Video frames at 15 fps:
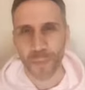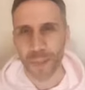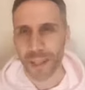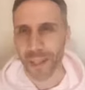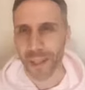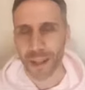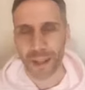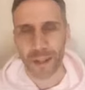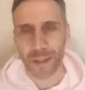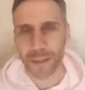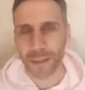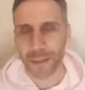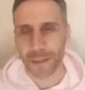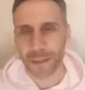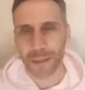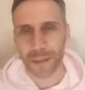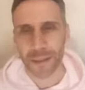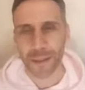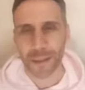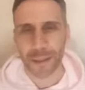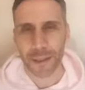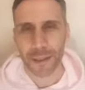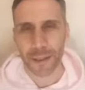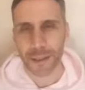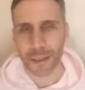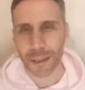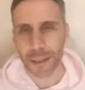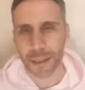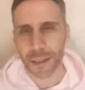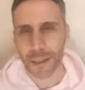
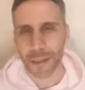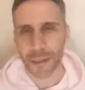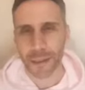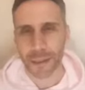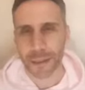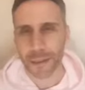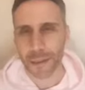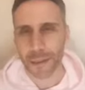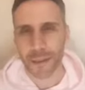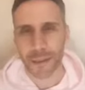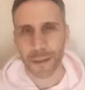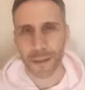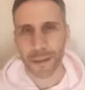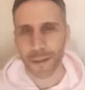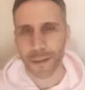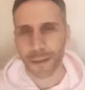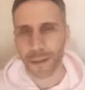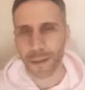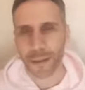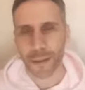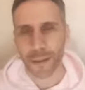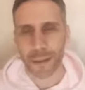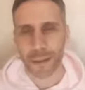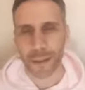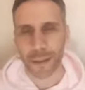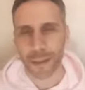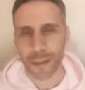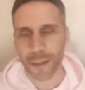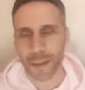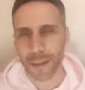
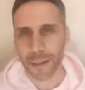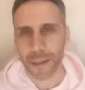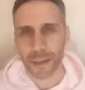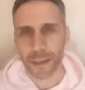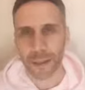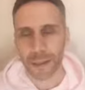(not speaking)